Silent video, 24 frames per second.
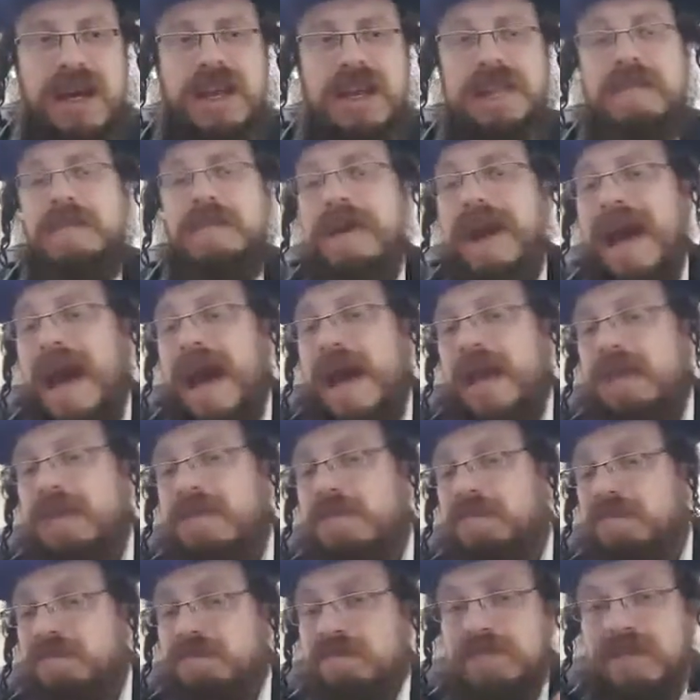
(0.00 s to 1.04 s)
The bad
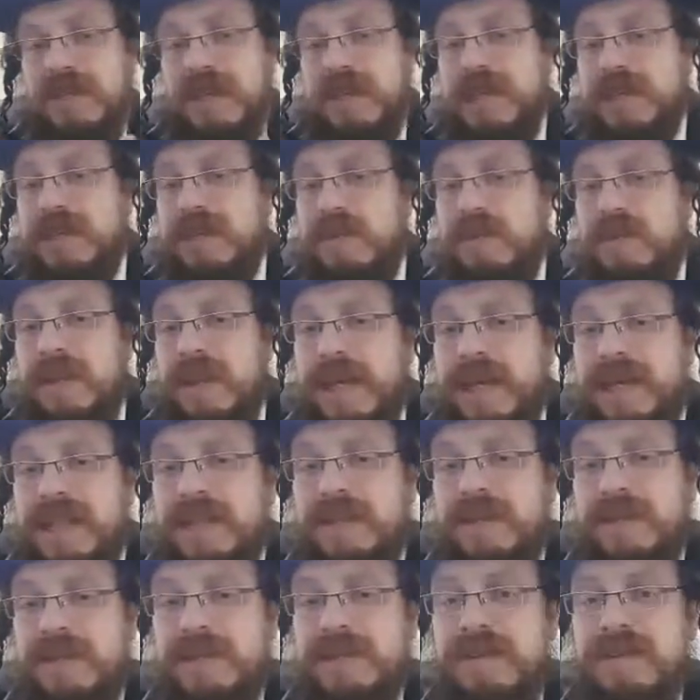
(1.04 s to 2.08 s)
is only
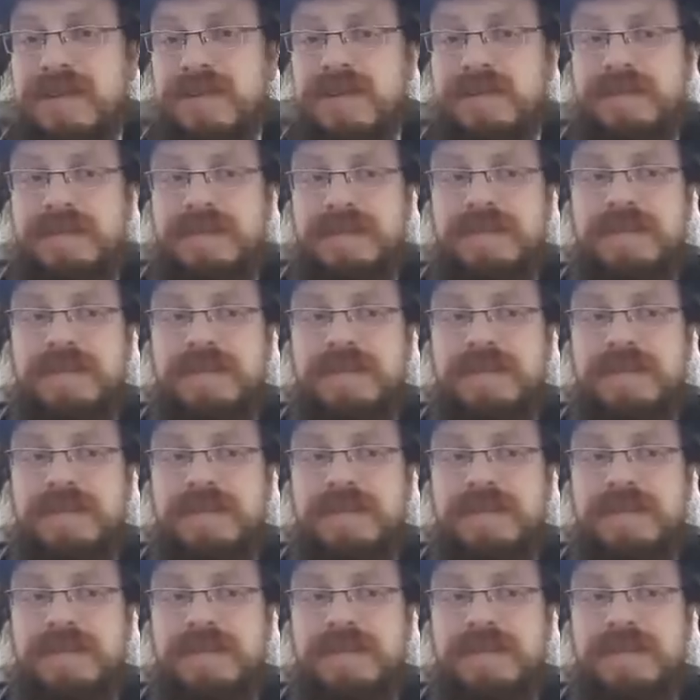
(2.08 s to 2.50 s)
external,